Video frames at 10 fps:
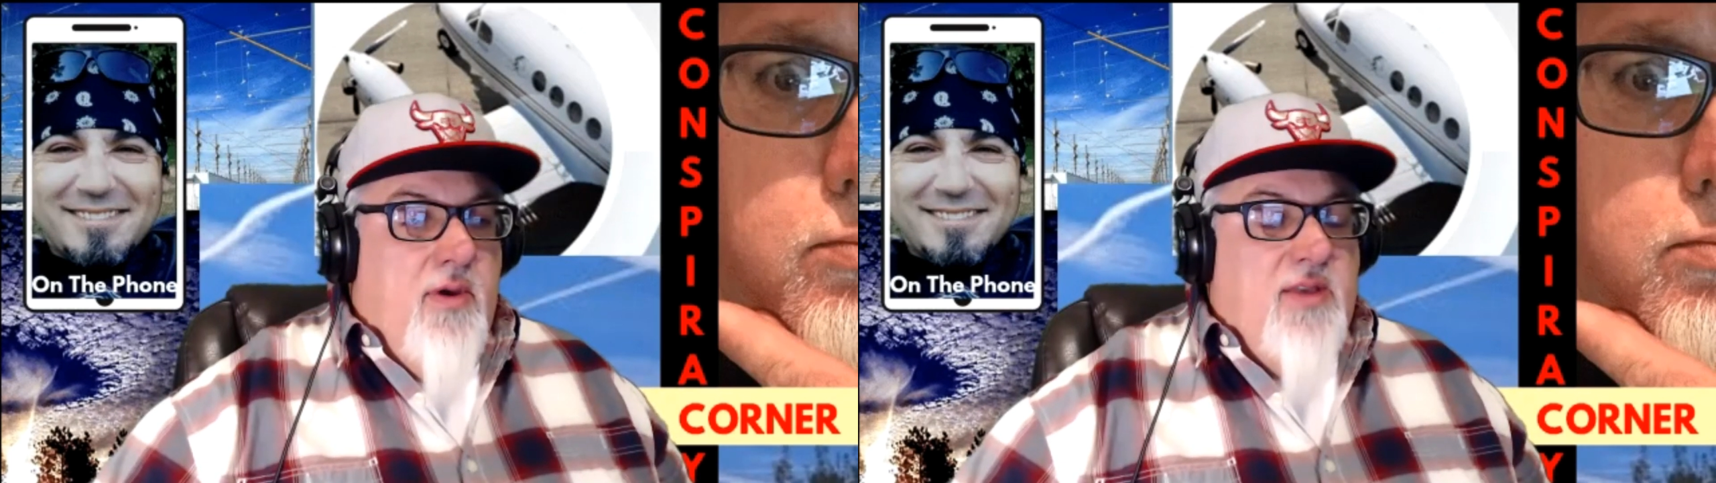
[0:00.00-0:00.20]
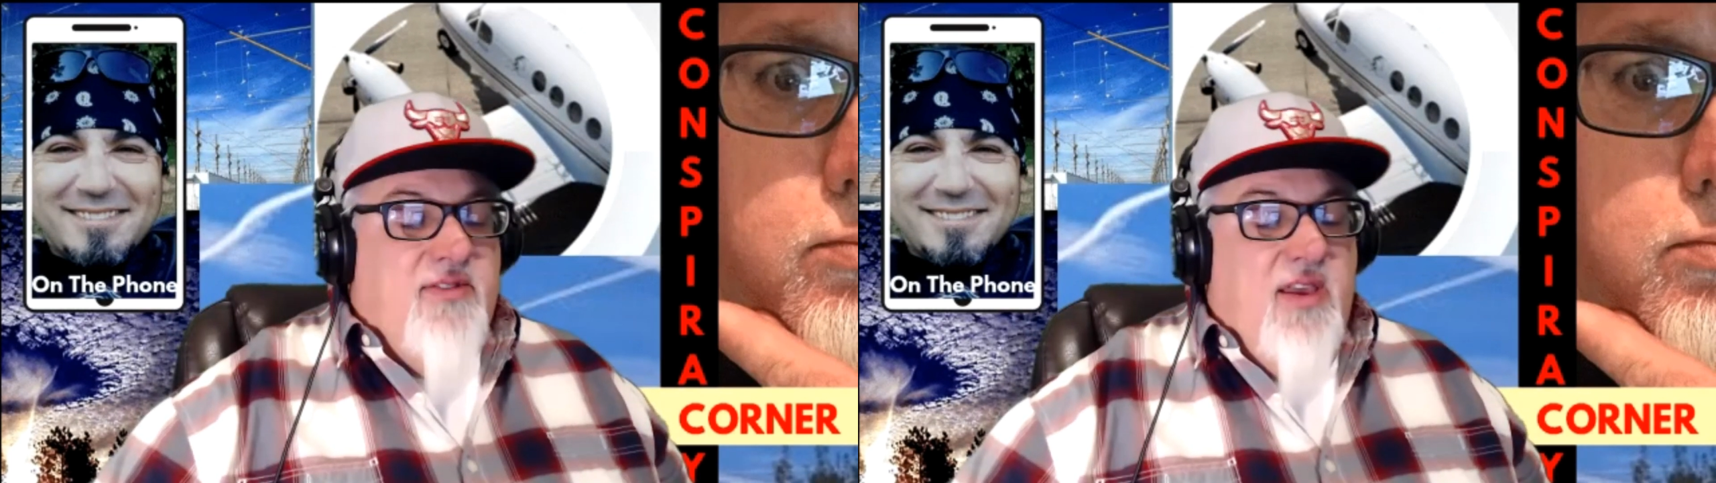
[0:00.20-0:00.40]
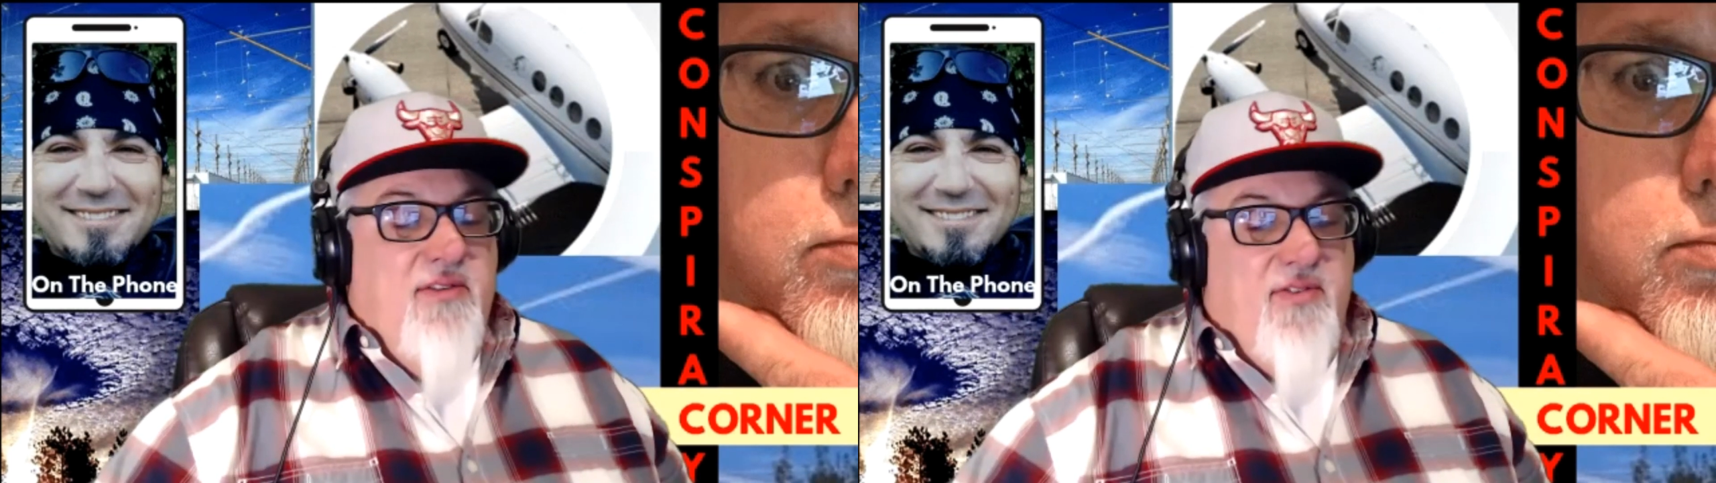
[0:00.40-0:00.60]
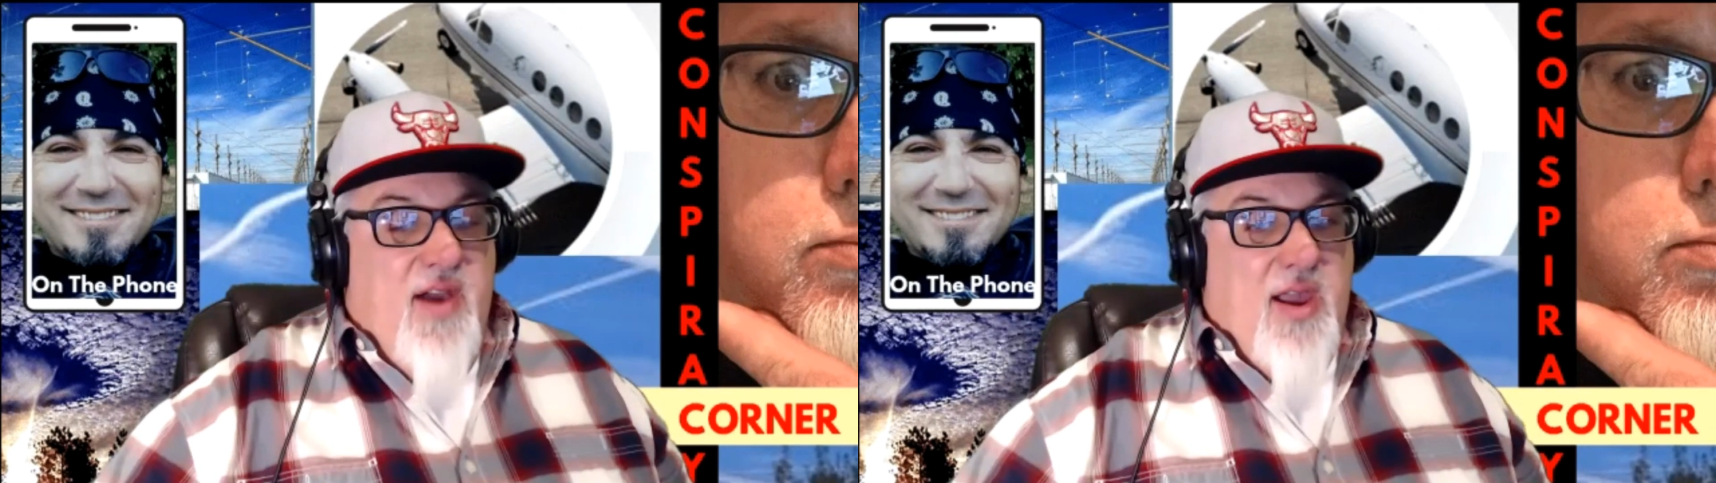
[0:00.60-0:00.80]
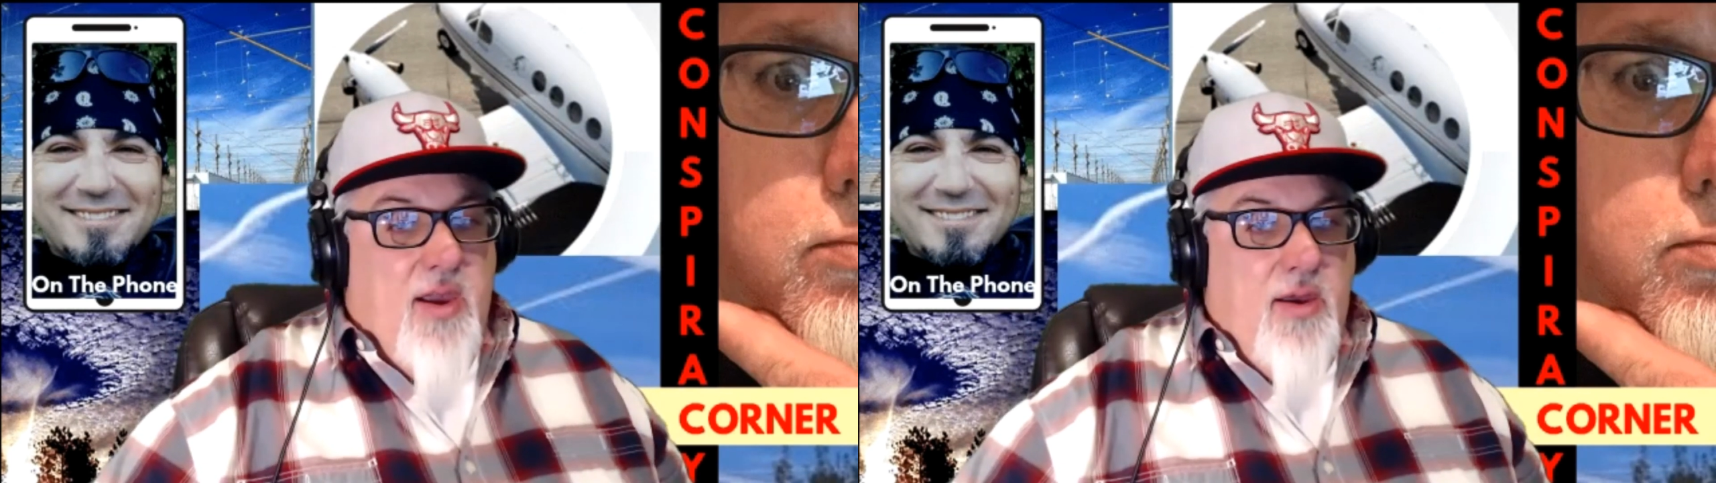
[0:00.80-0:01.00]
say
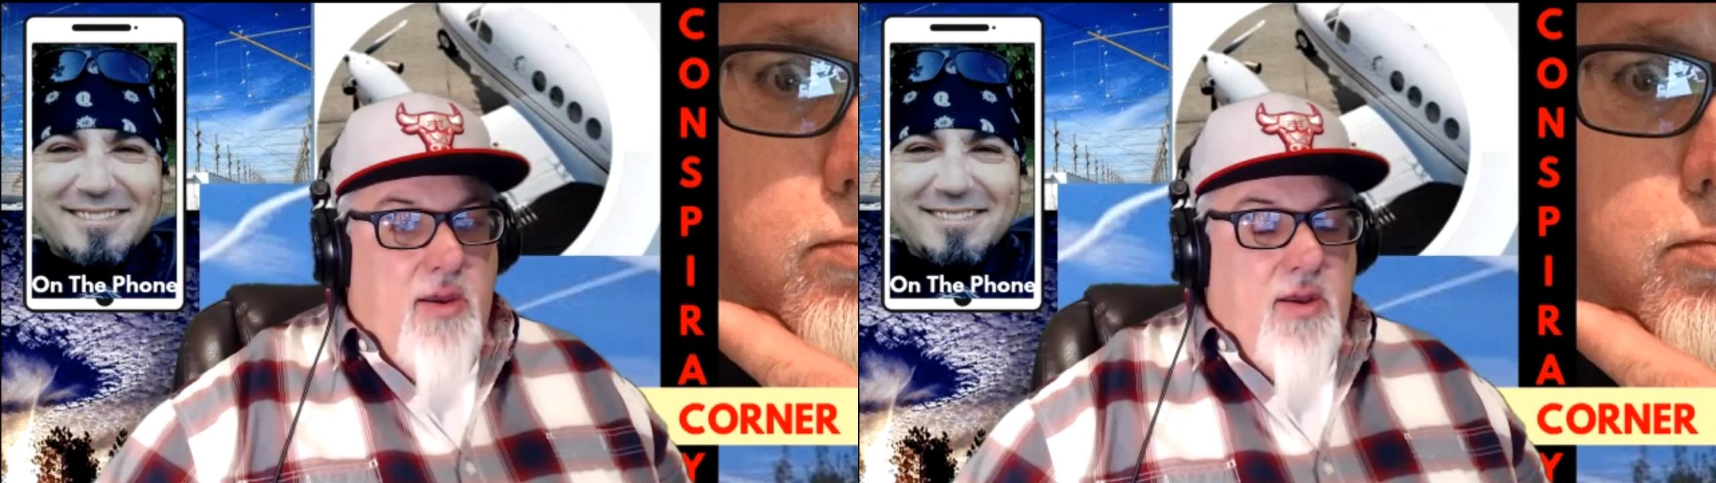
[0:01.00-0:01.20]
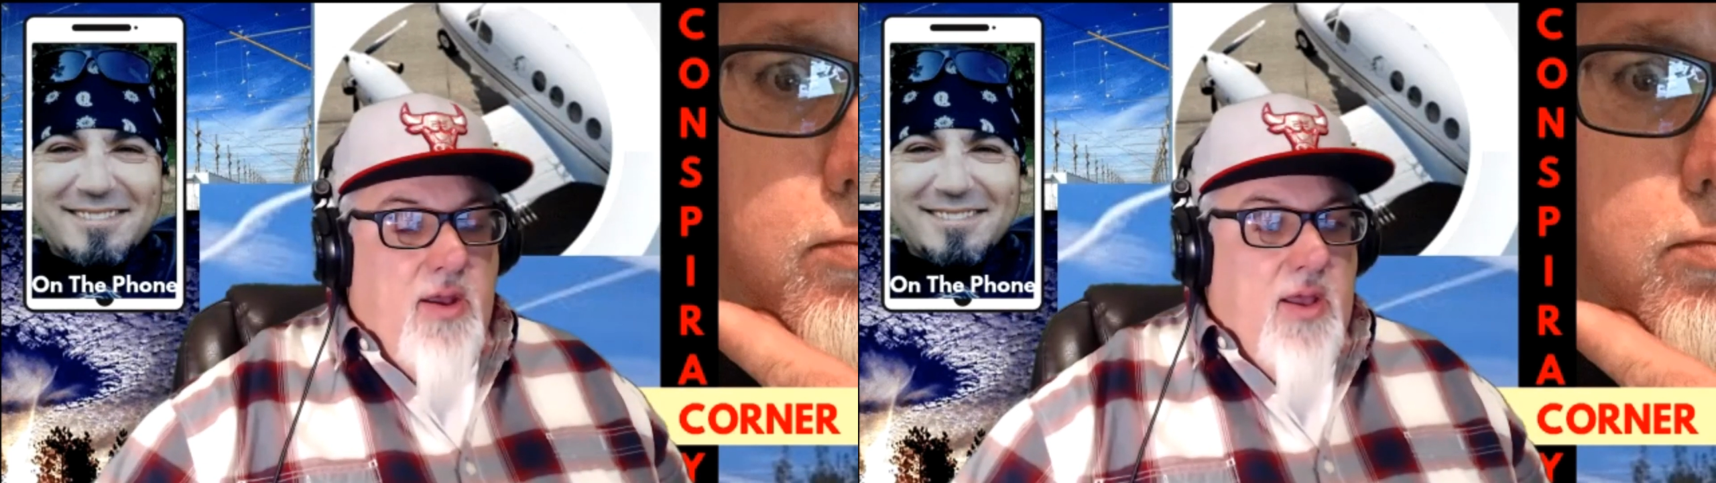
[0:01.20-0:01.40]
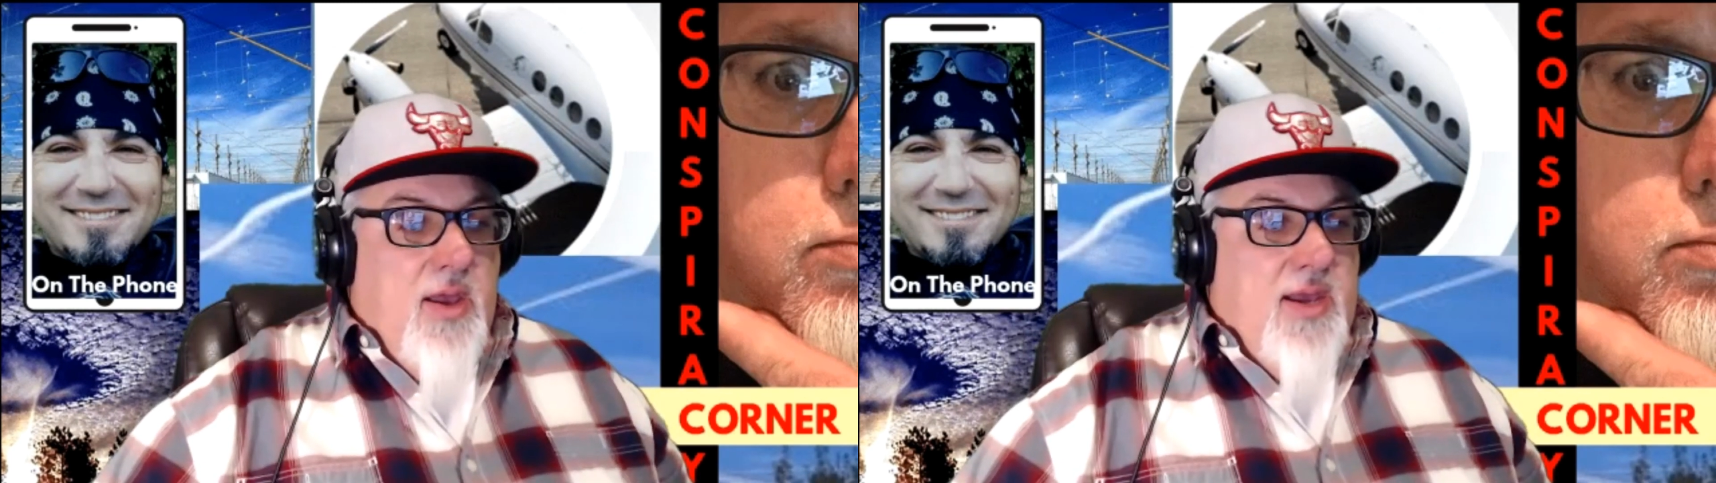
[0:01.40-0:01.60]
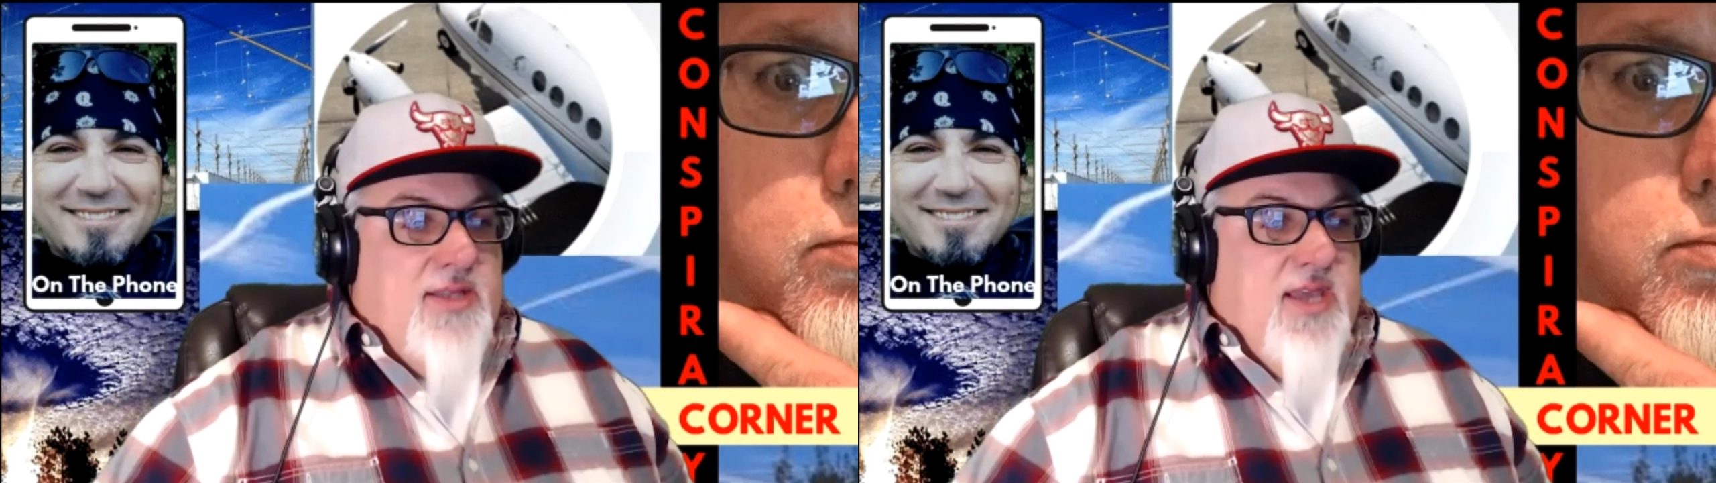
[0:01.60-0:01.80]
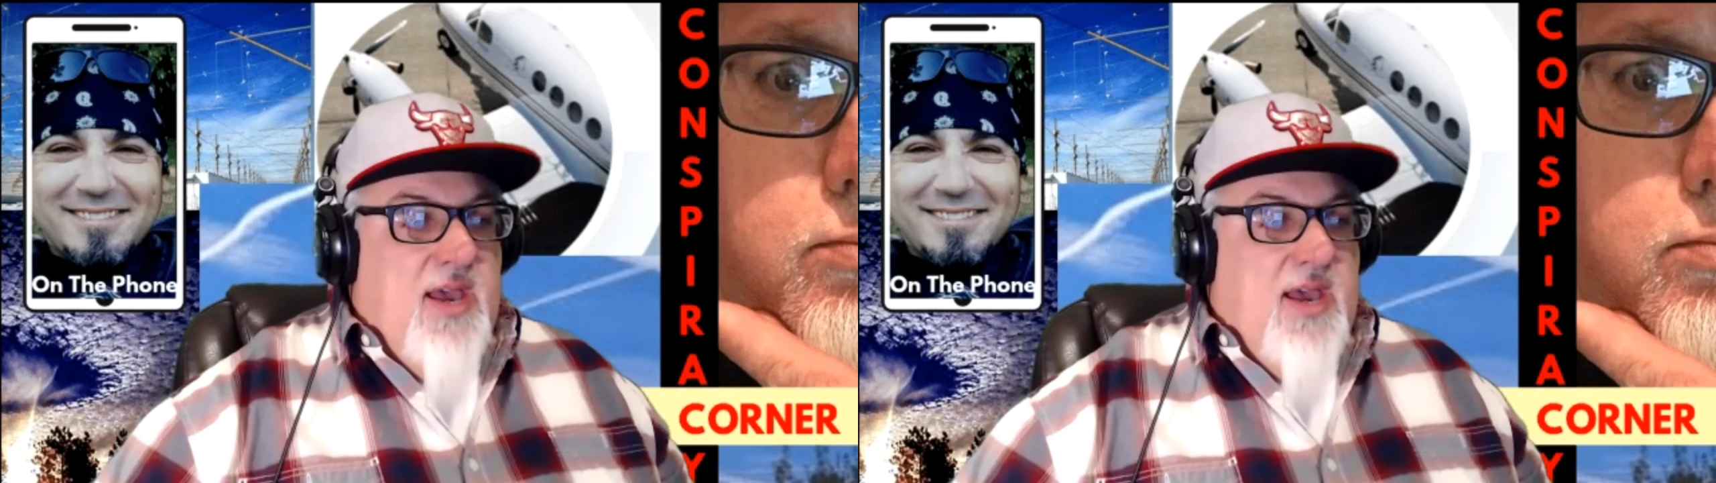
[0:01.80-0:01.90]
FICA. It's